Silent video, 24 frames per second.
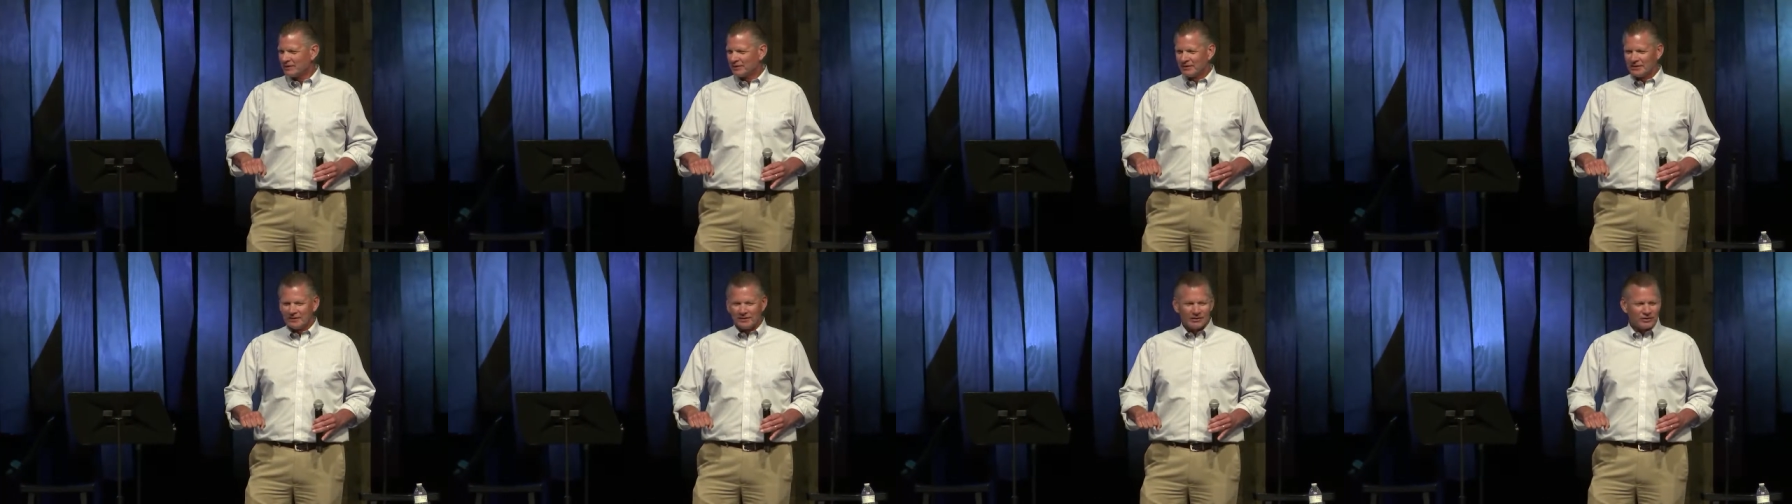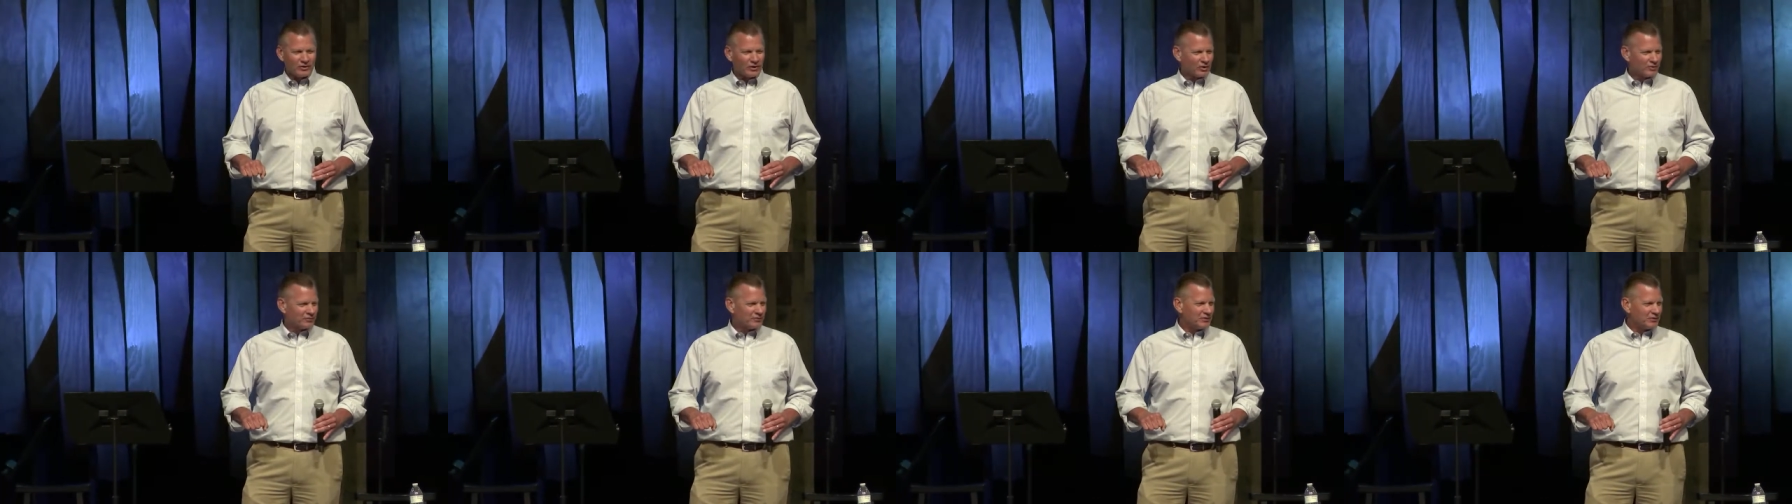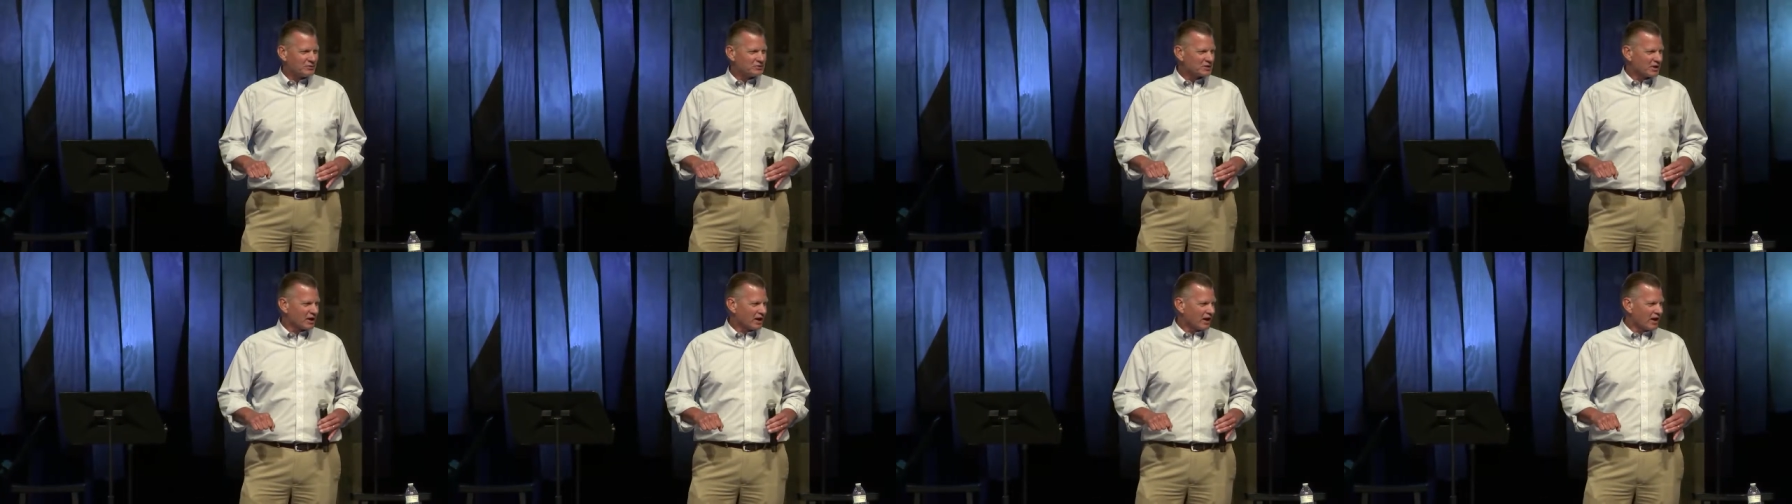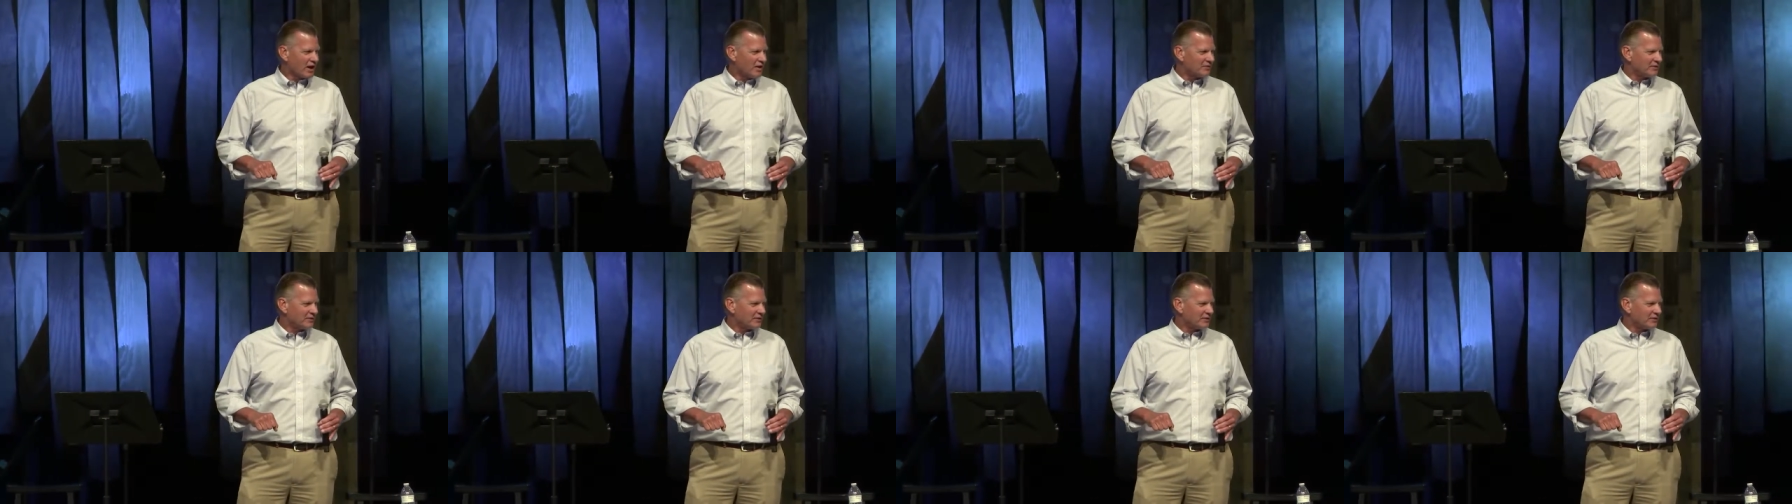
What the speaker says: curfew's at 11.